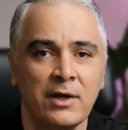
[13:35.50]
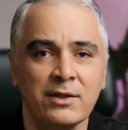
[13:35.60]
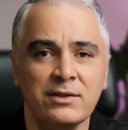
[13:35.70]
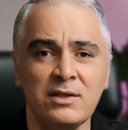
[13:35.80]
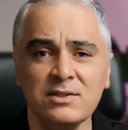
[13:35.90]

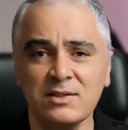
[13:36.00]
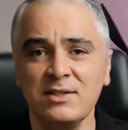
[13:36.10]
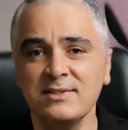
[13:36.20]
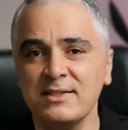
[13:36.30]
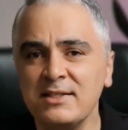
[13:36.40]
This
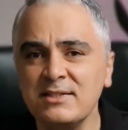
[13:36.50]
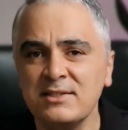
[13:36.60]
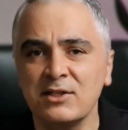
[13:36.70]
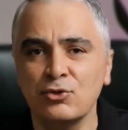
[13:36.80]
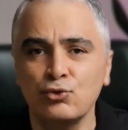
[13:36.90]
is
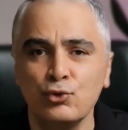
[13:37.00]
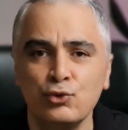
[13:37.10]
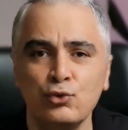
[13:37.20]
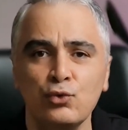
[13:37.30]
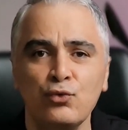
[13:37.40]
easier to
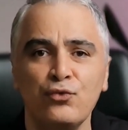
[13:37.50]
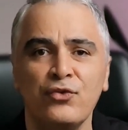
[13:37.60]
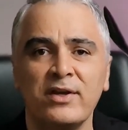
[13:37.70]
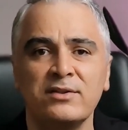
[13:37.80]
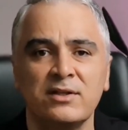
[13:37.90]
do
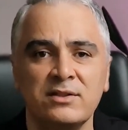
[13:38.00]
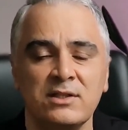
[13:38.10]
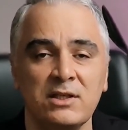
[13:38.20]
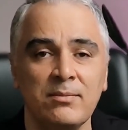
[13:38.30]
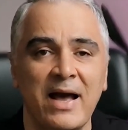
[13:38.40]
when the
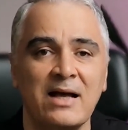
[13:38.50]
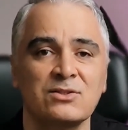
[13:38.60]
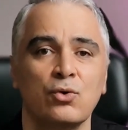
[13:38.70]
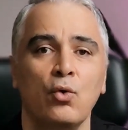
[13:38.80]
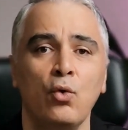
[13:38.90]
team
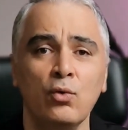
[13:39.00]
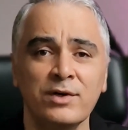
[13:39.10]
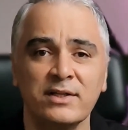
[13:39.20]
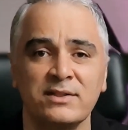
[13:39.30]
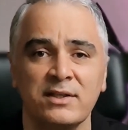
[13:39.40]
has
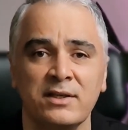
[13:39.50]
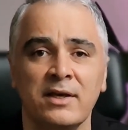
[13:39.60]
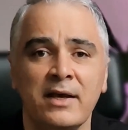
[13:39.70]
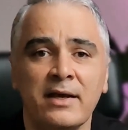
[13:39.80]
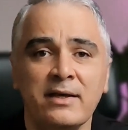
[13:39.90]

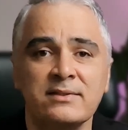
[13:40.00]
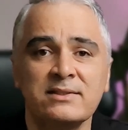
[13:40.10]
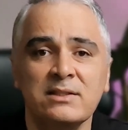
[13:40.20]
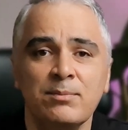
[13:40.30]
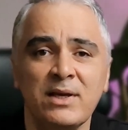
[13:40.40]
already
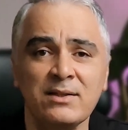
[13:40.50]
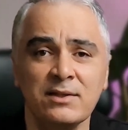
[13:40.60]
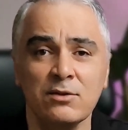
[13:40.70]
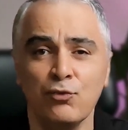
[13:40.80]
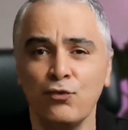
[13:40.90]

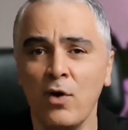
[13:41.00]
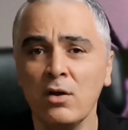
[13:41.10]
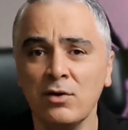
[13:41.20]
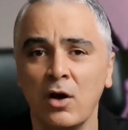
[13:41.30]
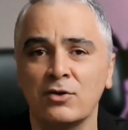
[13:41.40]
estimated
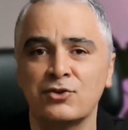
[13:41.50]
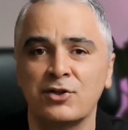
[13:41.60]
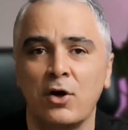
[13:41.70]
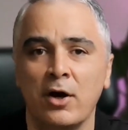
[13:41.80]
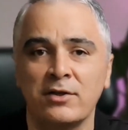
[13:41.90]

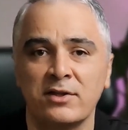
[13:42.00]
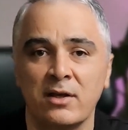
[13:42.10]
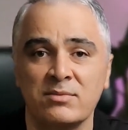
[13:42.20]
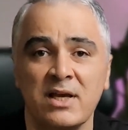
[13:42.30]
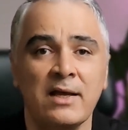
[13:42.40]
100
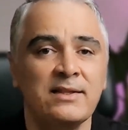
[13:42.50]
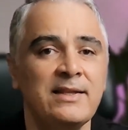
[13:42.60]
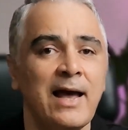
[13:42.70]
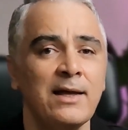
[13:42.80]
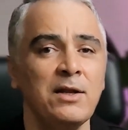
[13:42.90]
items
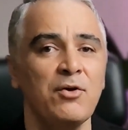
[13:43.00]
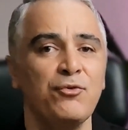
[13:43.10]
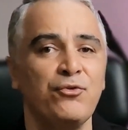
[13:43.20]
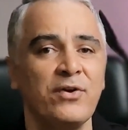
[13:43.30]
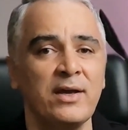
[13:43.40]
than
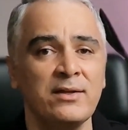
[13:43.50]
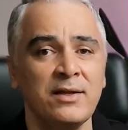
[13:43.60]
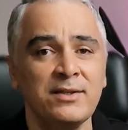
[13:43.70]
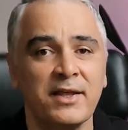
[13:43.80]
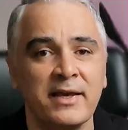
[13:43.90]

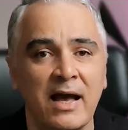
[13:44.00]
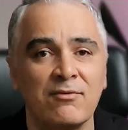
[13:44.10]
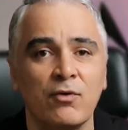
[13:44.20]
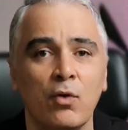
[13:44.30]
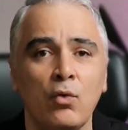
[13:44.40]
when they
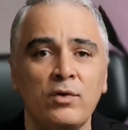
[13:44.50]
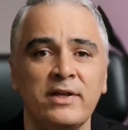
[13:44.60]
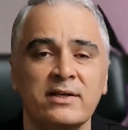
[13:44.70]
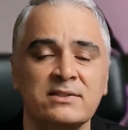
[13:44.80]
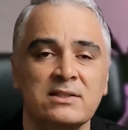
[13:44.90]
have
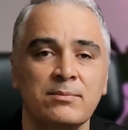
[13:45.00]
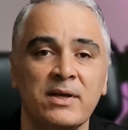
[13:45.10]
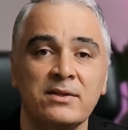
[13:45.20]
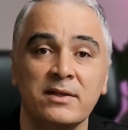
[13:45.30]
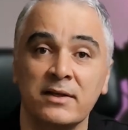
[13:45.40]
only
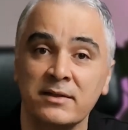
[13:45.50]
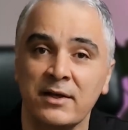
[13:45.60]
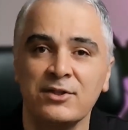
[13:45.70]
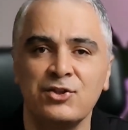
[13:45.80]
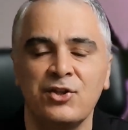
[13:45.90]
estimated
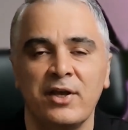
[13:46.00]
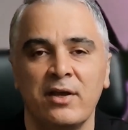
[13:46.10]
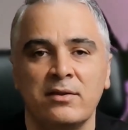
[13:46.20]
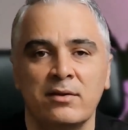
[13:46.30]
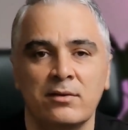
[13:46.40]

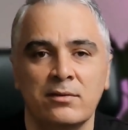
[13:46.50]
10.